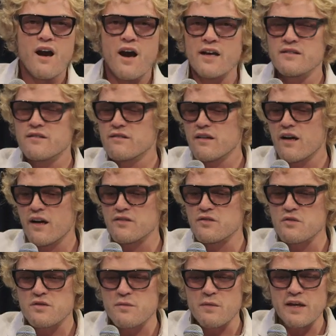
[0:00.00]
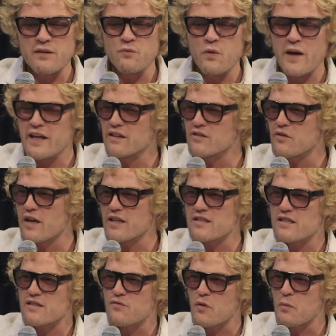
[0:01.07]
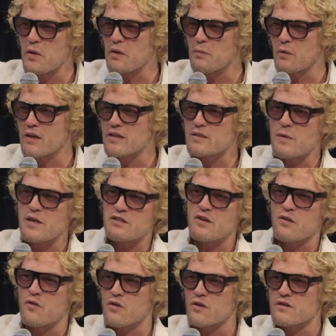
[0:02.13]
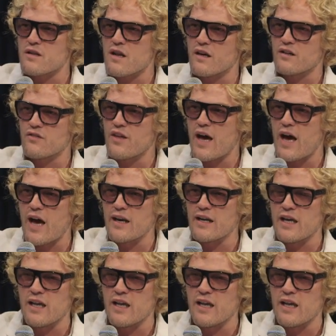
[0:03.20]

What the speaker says: I do some like wedding dresses for people and special orders like that.